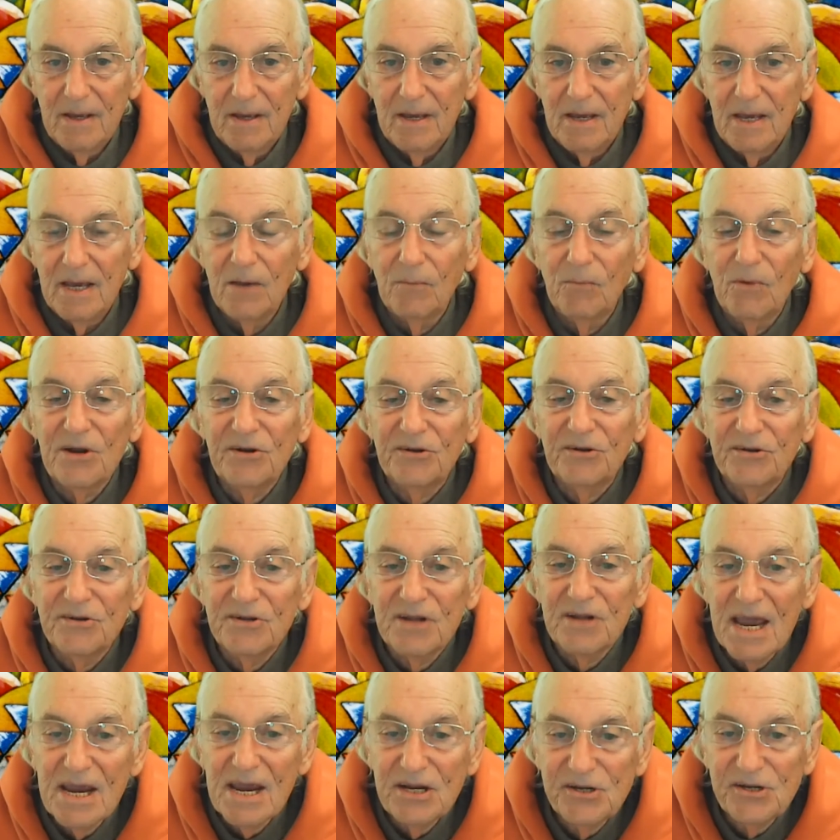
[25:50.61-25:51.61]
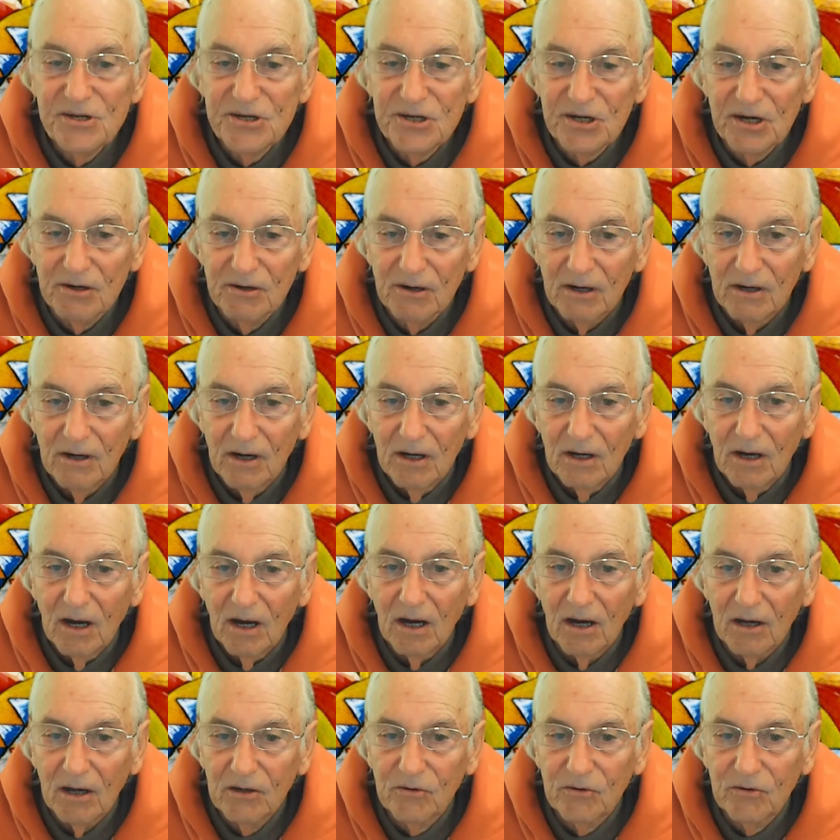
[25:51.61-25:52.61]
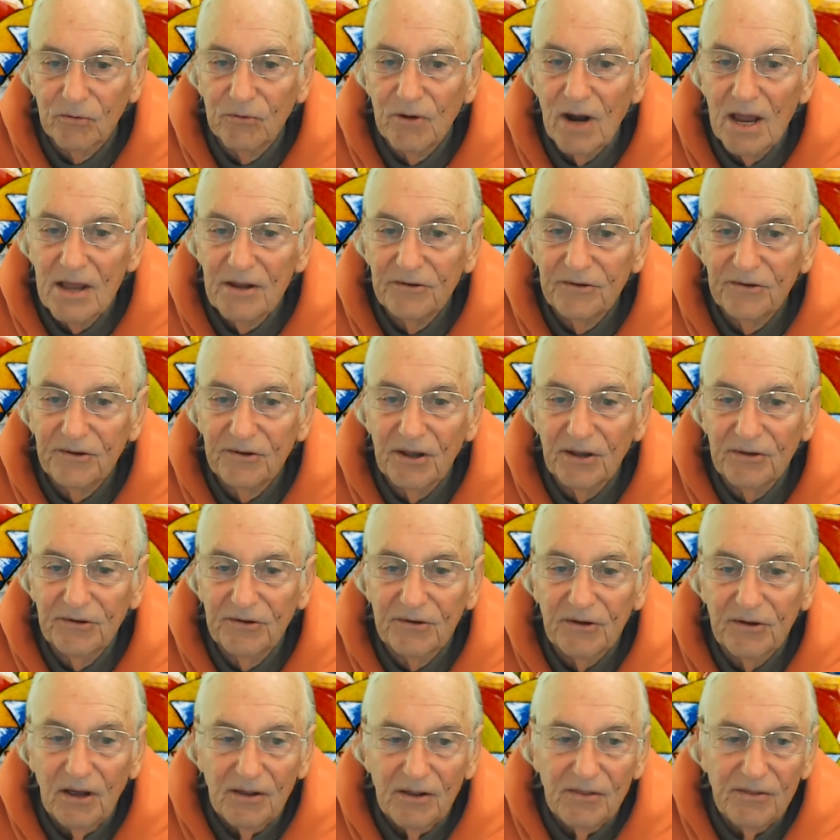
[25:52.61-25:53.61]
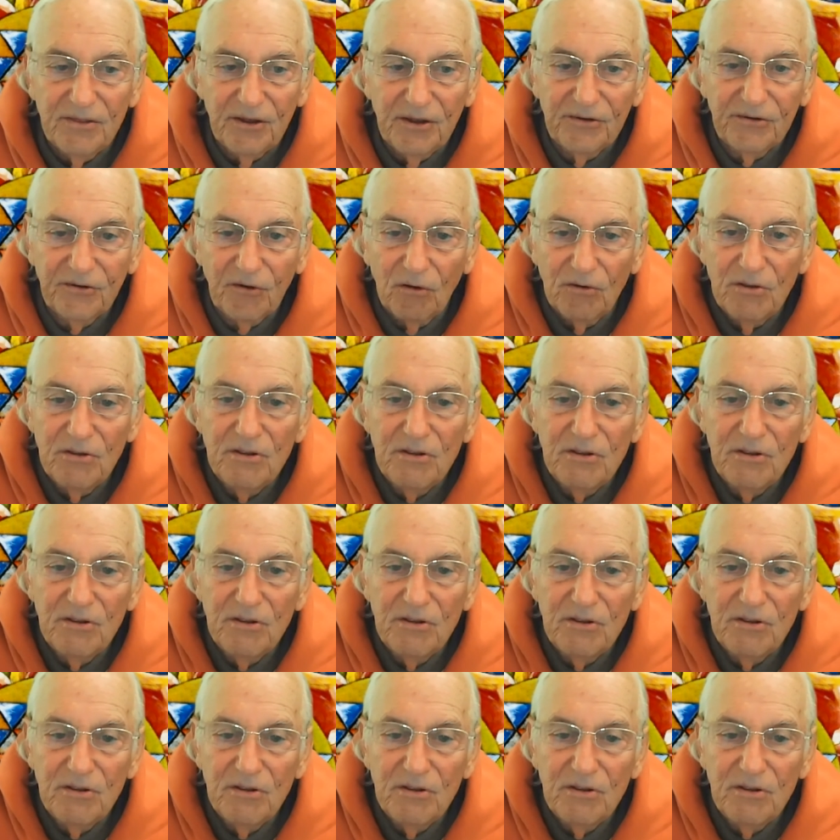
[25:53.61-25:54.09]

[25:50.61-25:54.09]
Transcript: in which nature creates this this